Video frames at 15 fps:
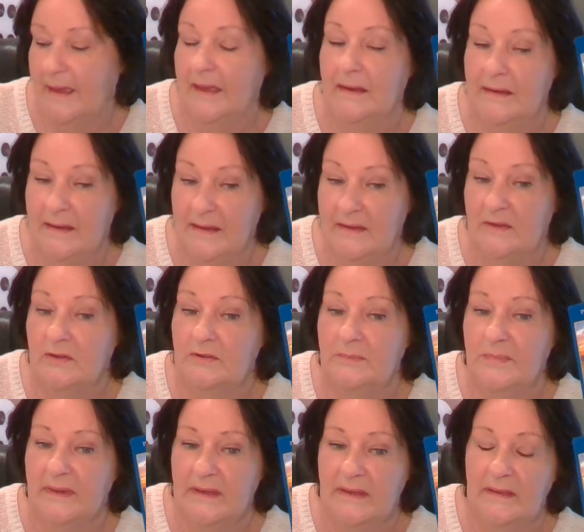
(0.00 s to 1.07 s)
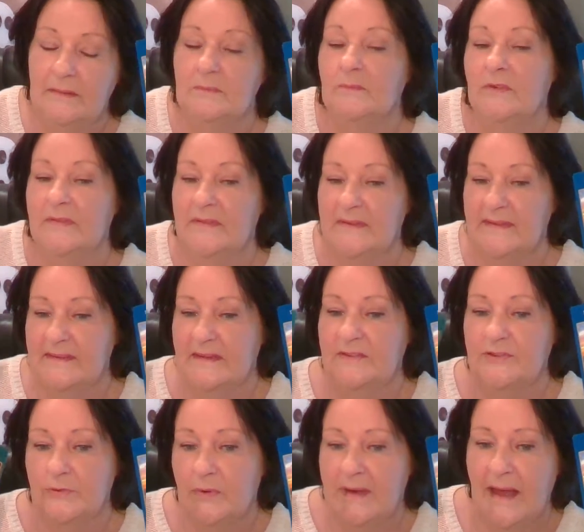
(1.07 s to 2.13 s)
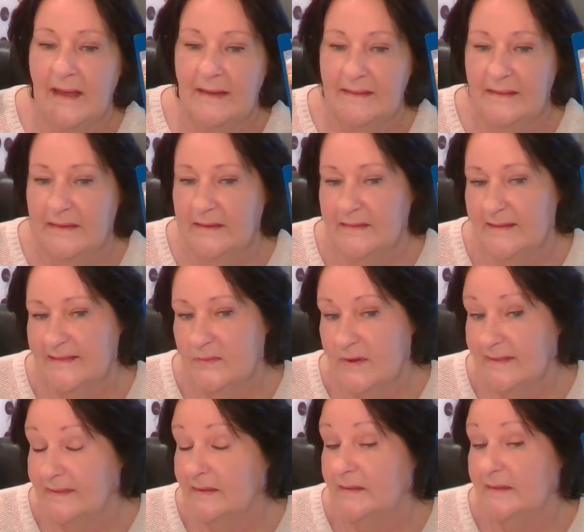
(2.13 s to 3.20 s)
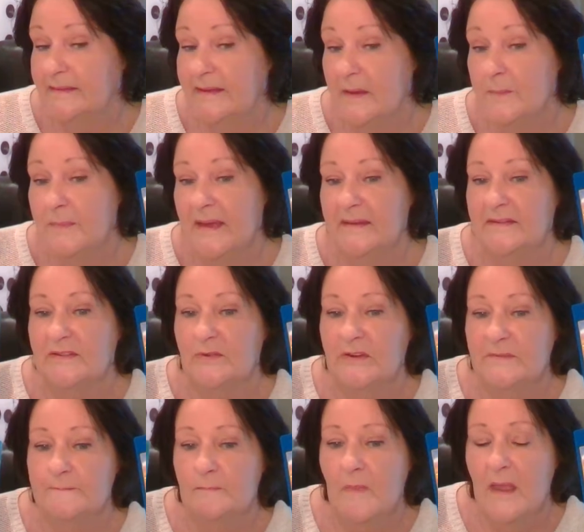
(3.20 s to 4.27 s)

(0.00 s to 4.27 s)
and it could be with the central card here. That's why I said I'd come back to it,